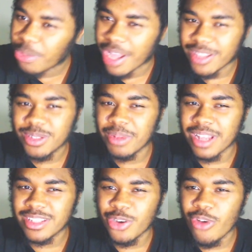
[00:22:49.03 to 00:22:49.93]

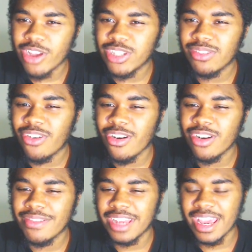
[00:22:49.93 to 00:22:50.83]
That's a question for
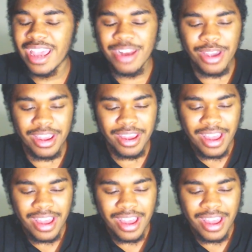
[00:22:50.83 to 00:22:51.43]
another day. Anyway,